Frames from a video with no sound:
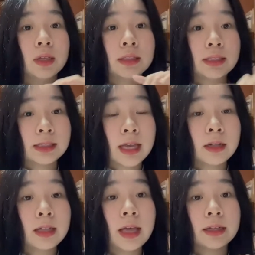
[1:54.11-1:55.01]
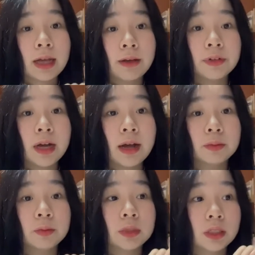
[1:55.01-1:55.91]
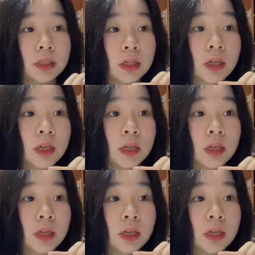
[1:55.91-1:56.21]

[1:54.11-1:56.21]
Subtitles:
sell and cover up the